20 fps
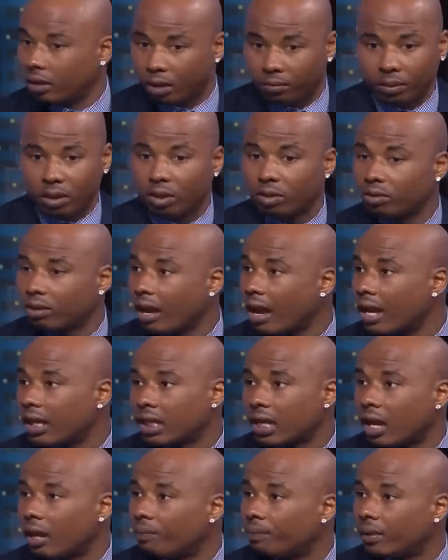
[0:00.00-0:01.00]
Some of those
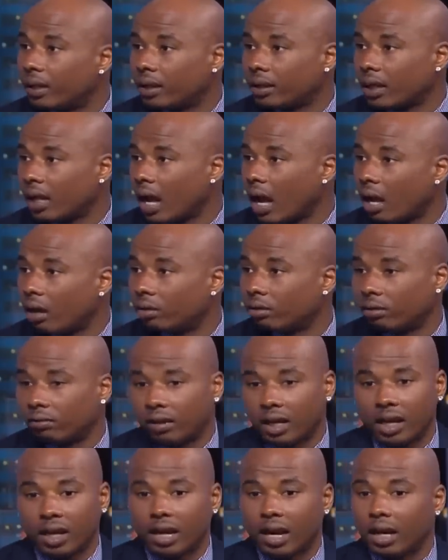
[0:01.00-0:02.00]
guys got to be at the house,
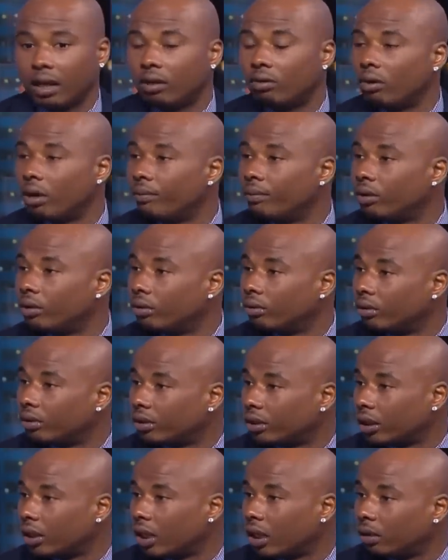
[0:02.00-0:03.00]
and they ain't got equipment, doing
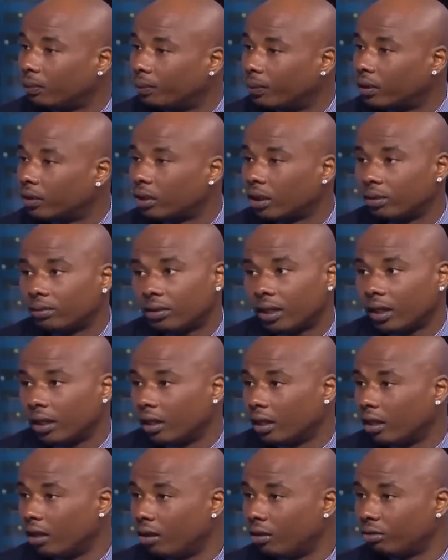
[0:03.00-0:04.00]
sit-ups, push-ups,
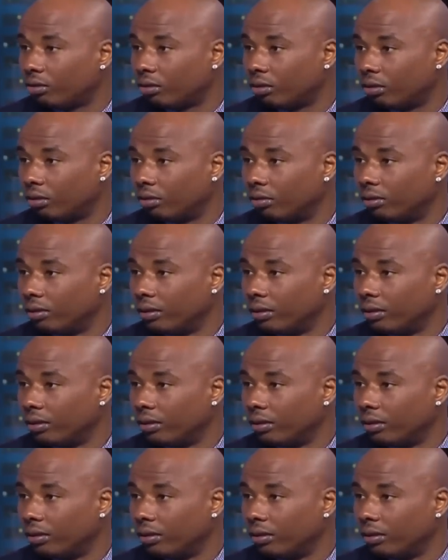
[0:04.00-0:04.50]
taking it old school.